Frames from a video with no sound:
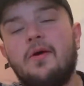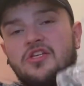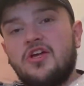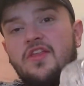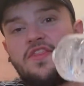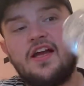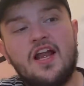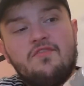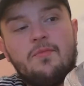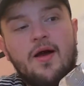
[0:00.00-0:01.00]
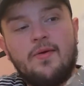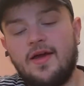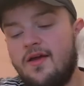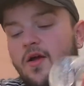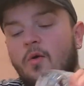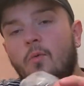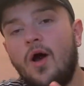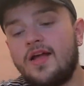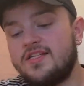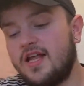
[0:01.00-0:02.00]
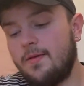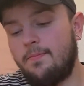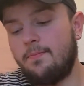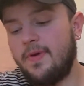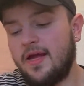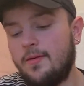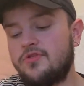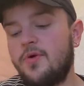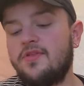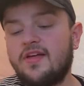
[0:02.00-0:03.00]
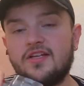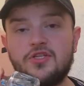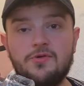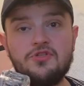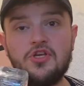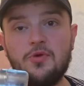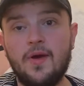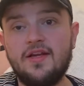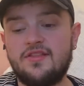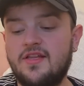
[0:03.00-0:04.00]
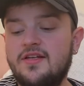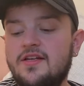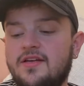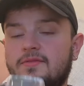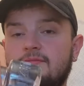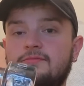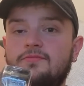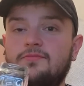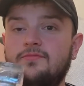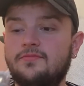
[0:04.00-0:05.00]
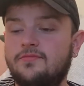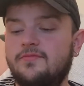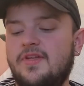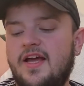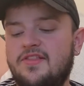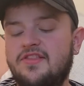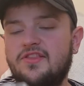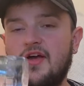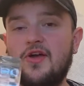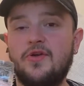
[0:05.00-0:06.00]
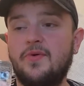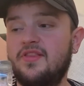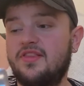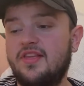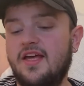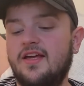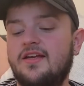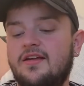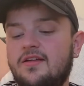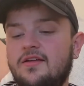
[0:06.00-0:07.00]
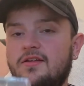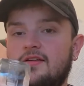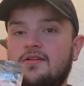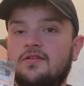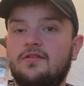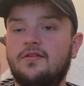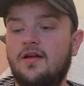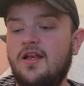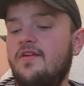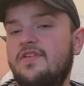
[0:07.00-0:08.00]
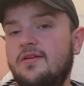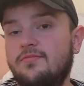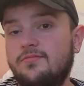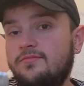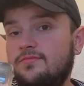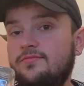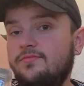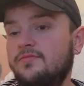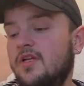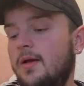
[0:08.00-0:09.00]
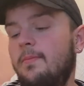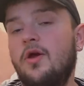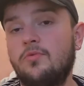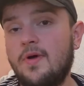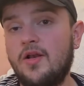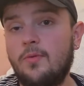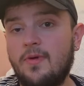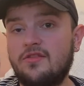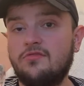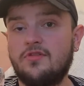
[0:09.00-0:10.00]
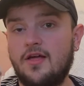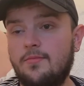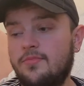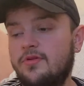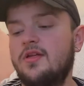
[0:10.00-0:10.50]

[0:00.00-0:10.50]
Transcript: But do you know the thing I love about it? Why didn't I pick up 2? It's like doing 2 weights then, isn't it? That is so sick. Love it. Build my little muscles up.